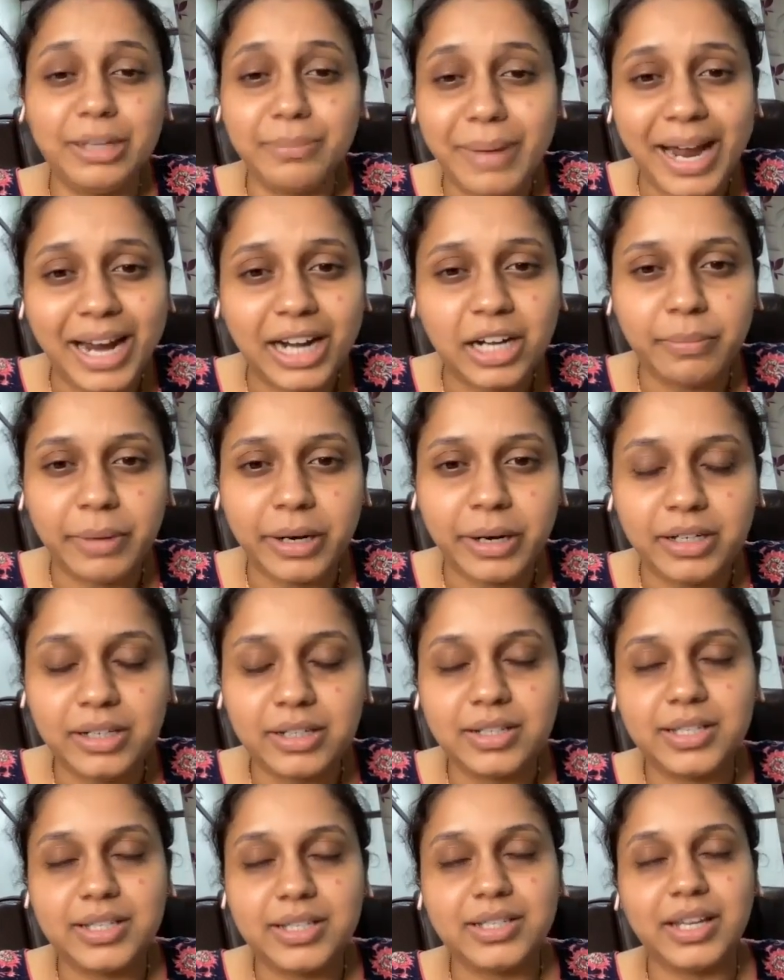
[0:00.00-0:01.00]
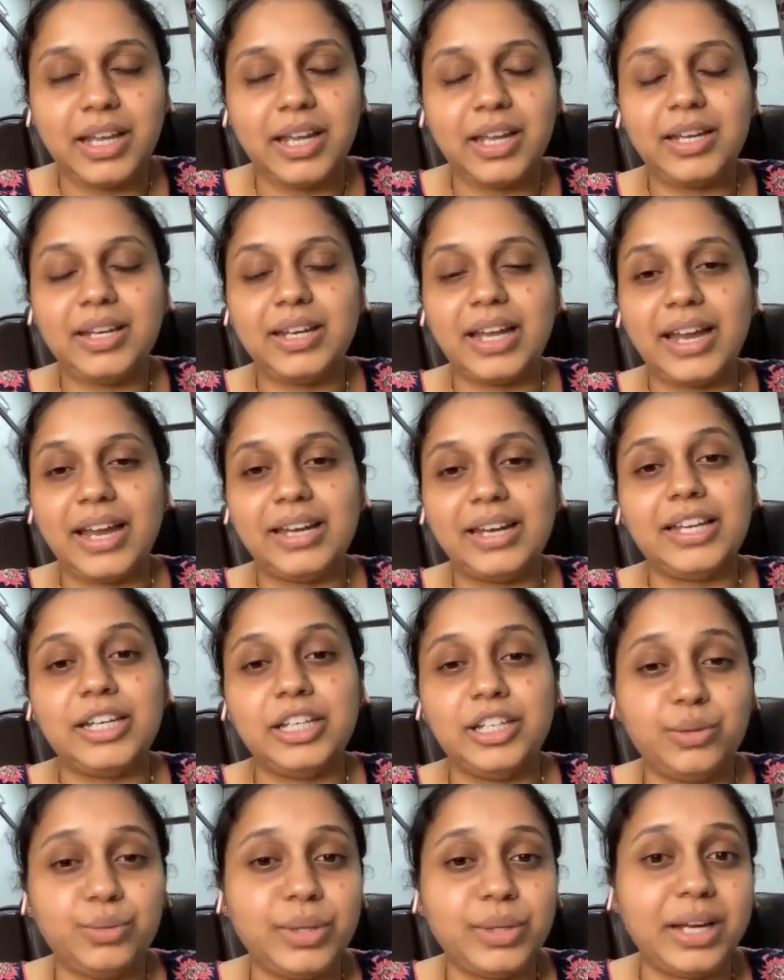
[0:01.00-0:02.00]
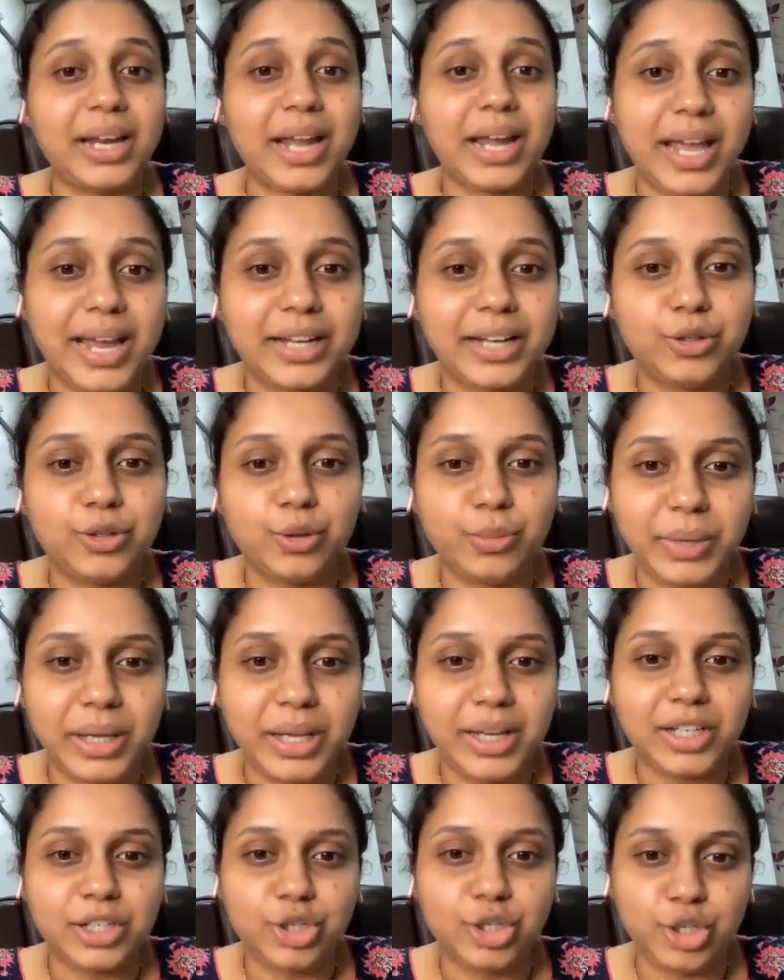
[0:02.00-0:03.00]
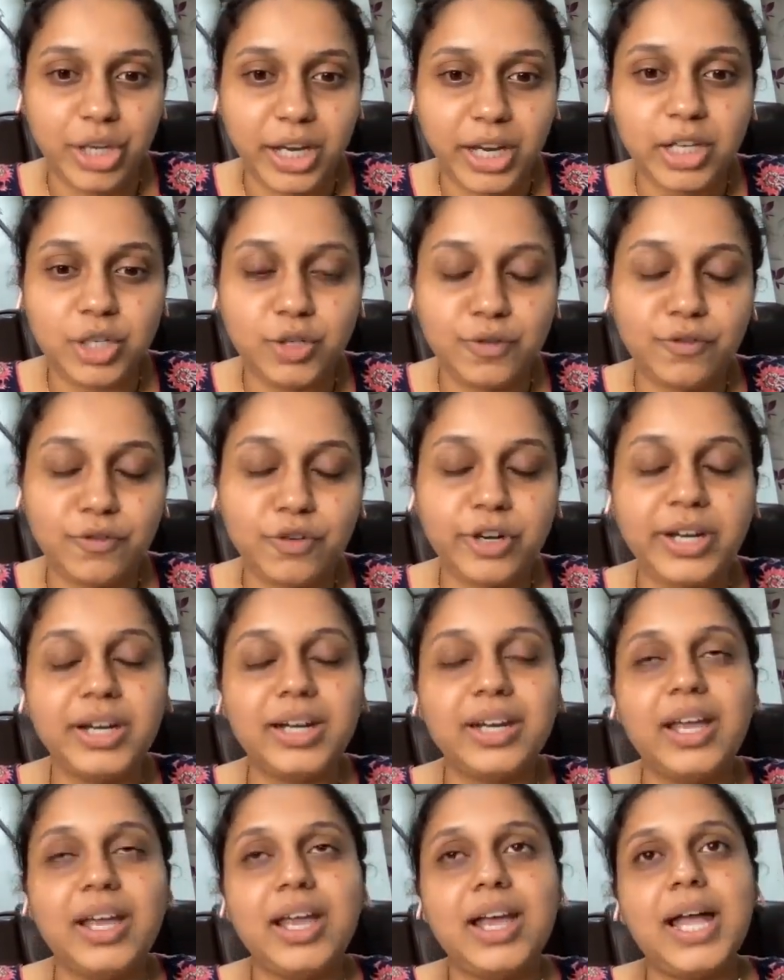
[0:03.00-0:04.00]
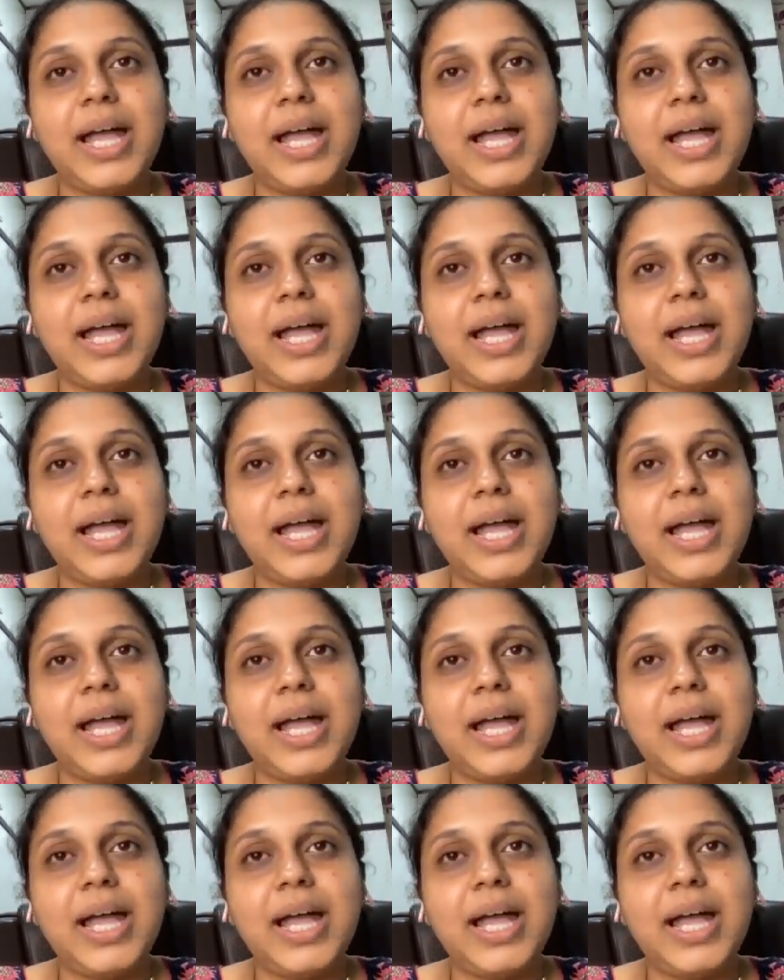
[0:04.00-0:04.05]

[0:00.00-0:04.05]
very bad mental state, and I knew that I had to make a change for it.